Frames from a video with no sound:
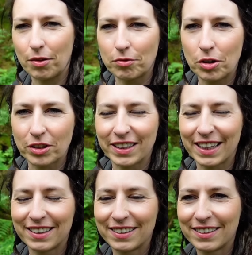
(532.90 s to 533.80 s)
the rock
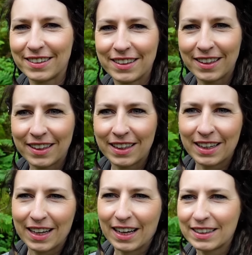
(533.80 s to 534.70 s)
again.
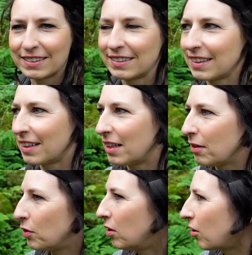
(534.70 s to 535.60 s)
And if you look